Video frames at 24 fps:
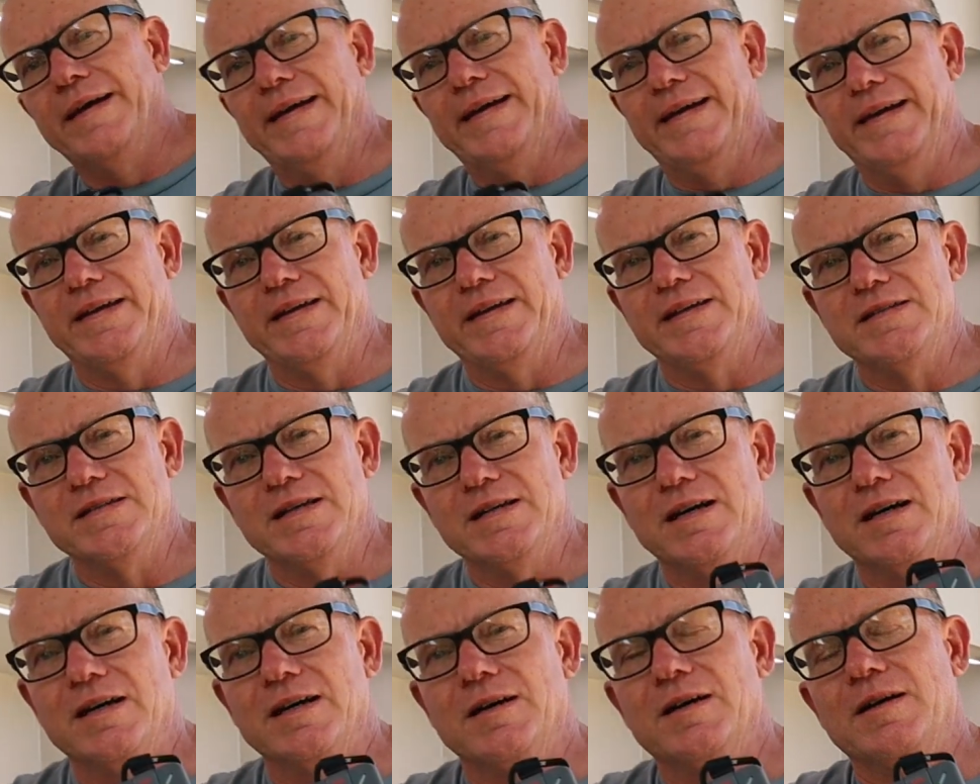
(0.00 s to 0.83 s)
and
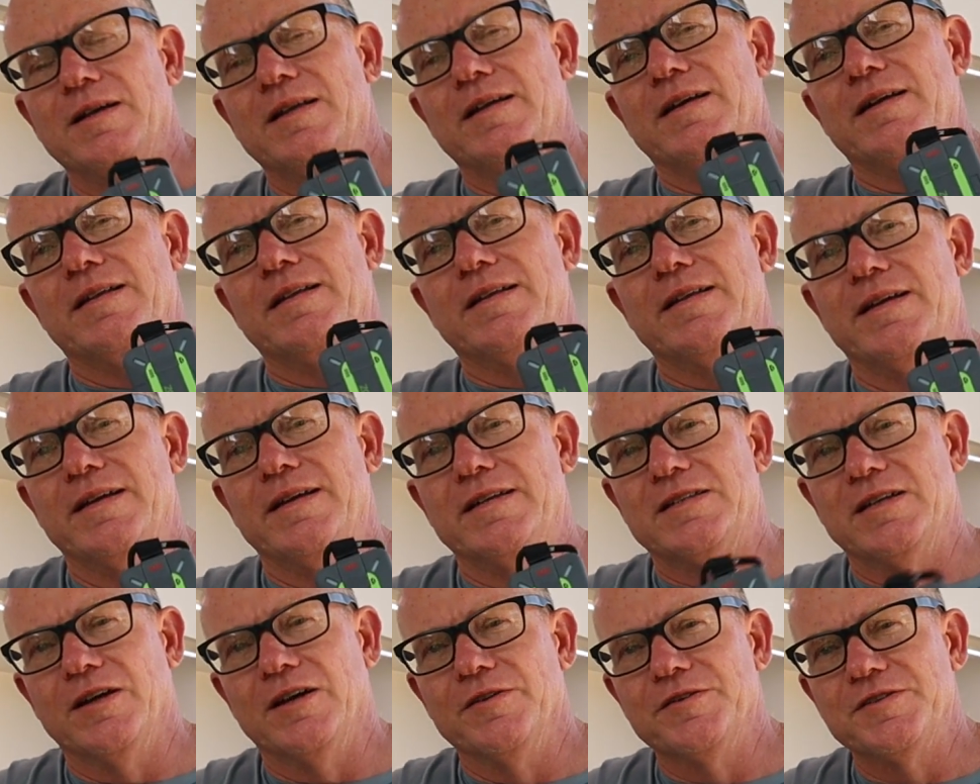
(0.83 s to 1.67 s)

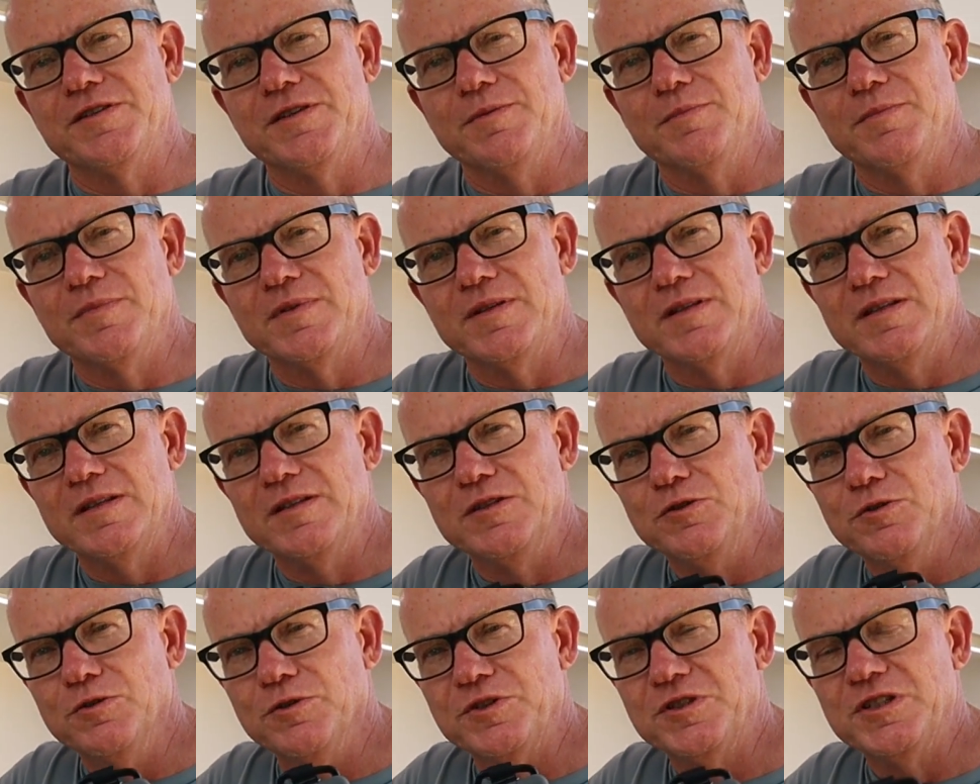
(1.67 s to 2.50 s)
it tells them
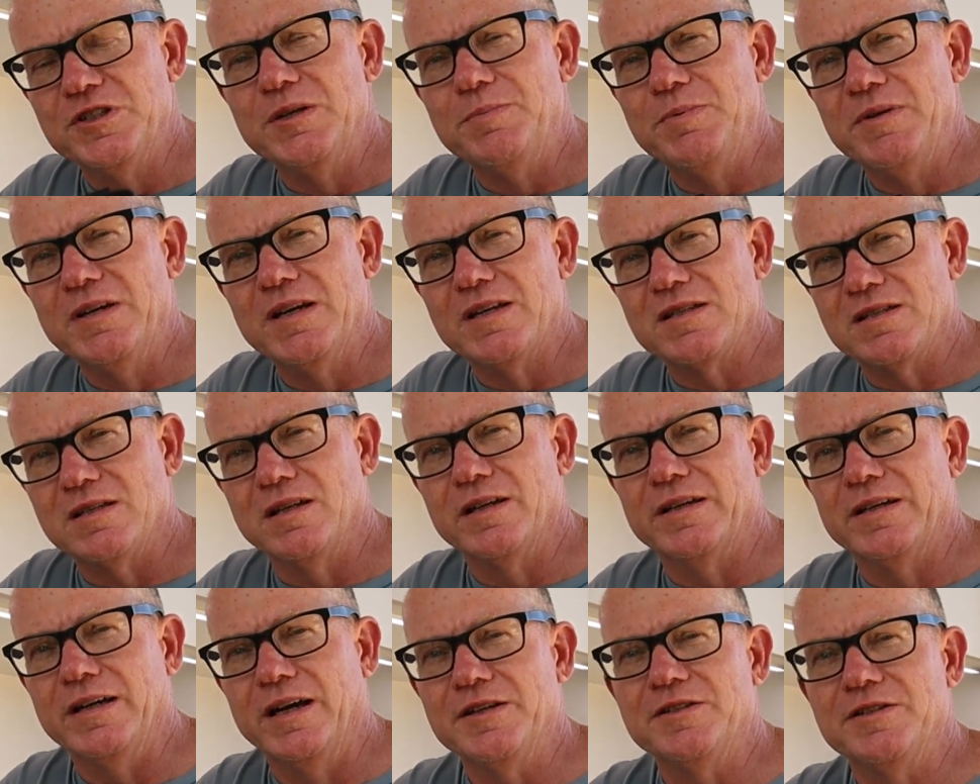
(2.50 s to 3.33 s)
your GPS
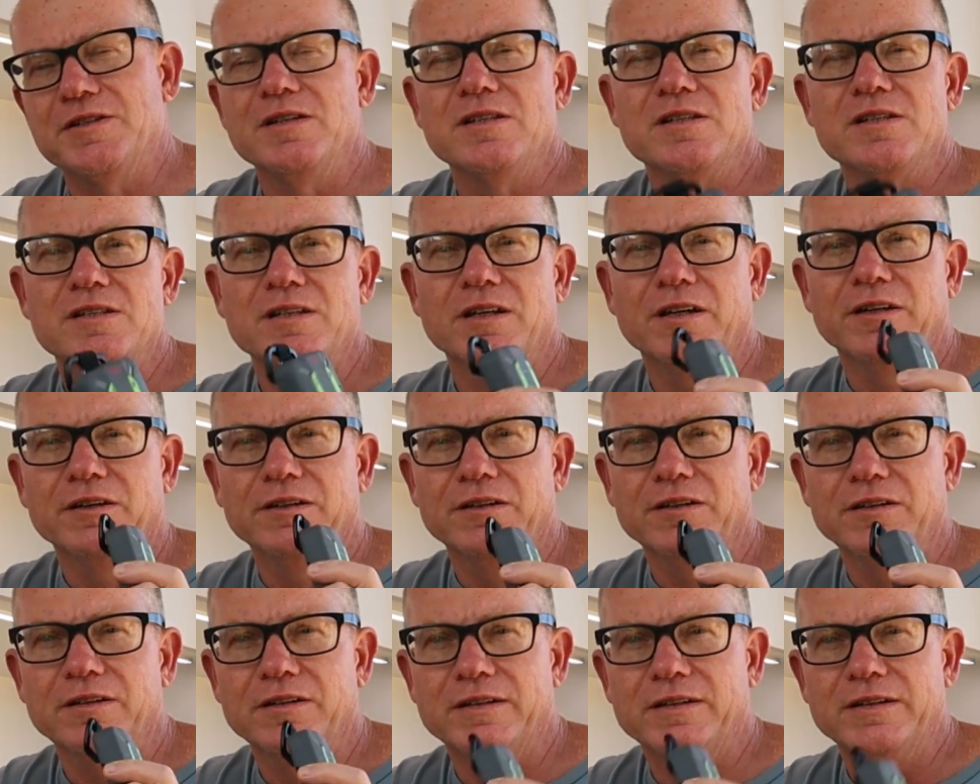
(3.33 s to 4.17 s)
location,
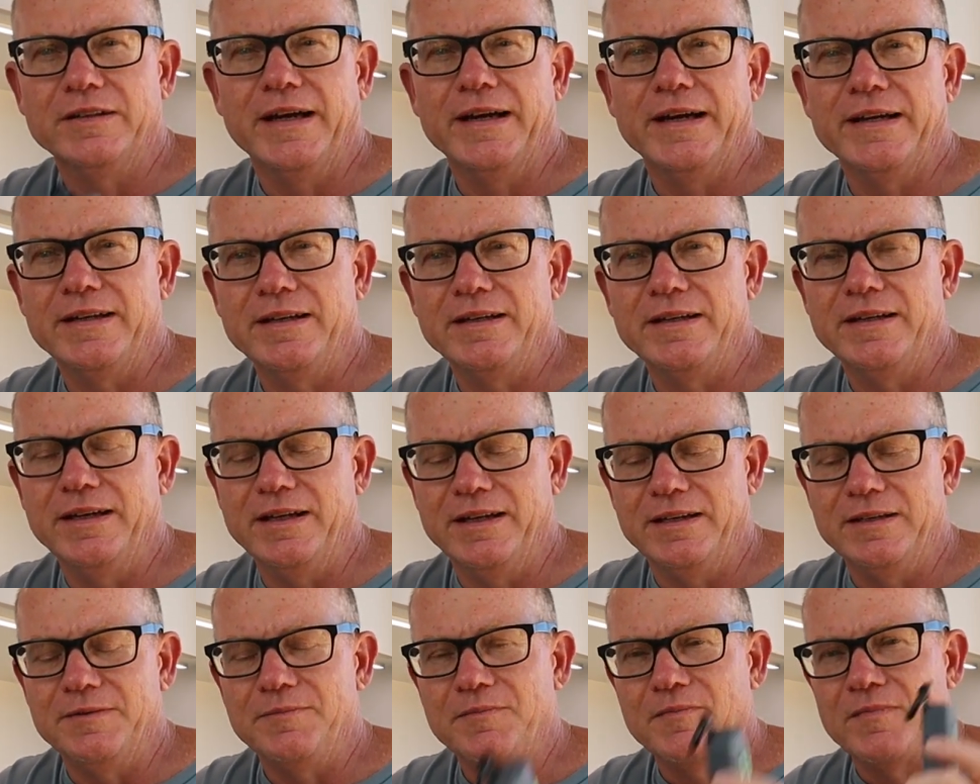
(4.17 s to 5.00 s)
so they can
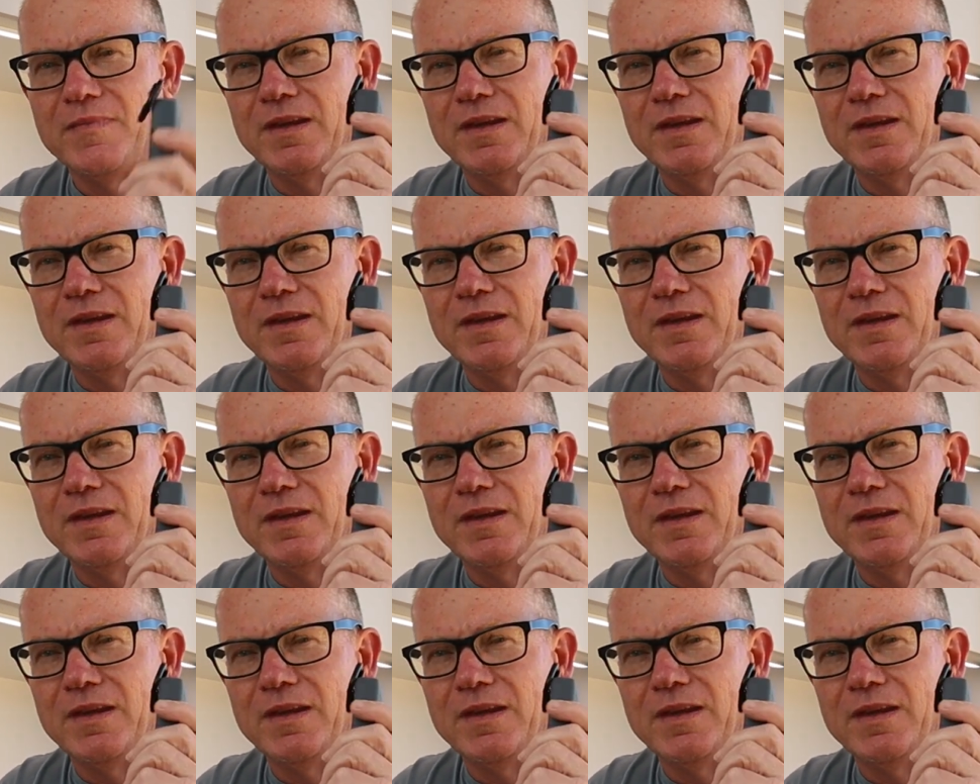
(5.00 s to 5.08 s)
get